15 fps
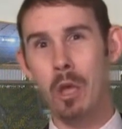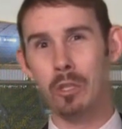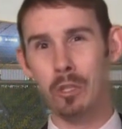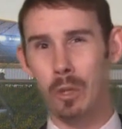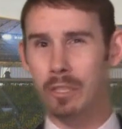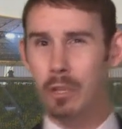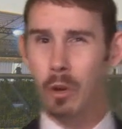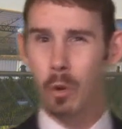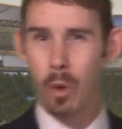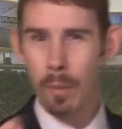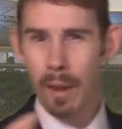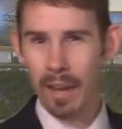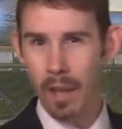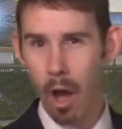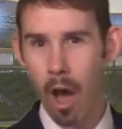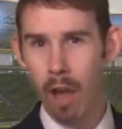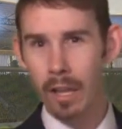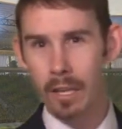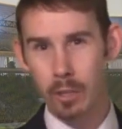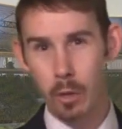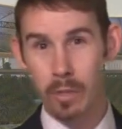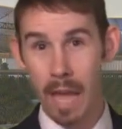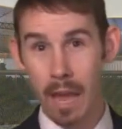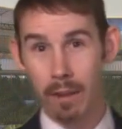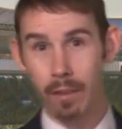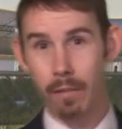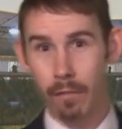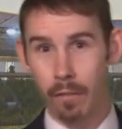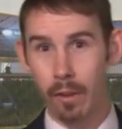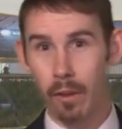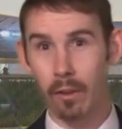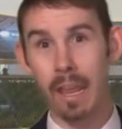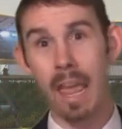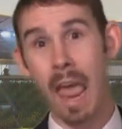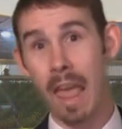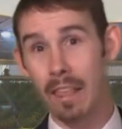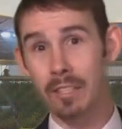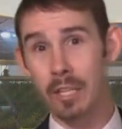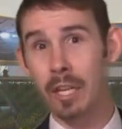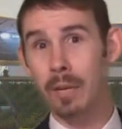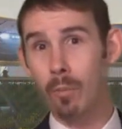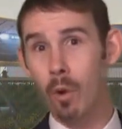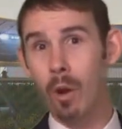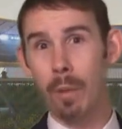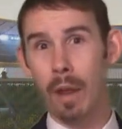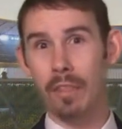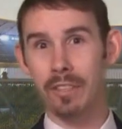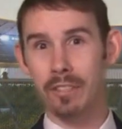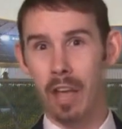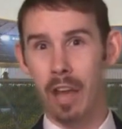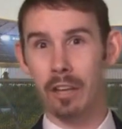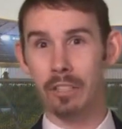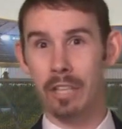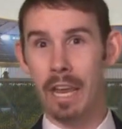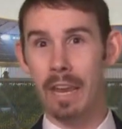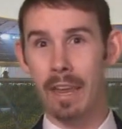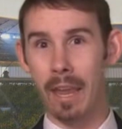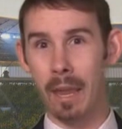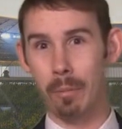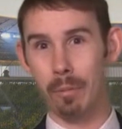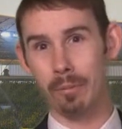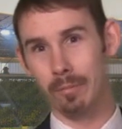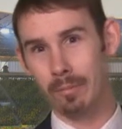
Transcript: So let's go to one of my colleagues who's out on the field, and let's hear more about the Soccer Day Camp.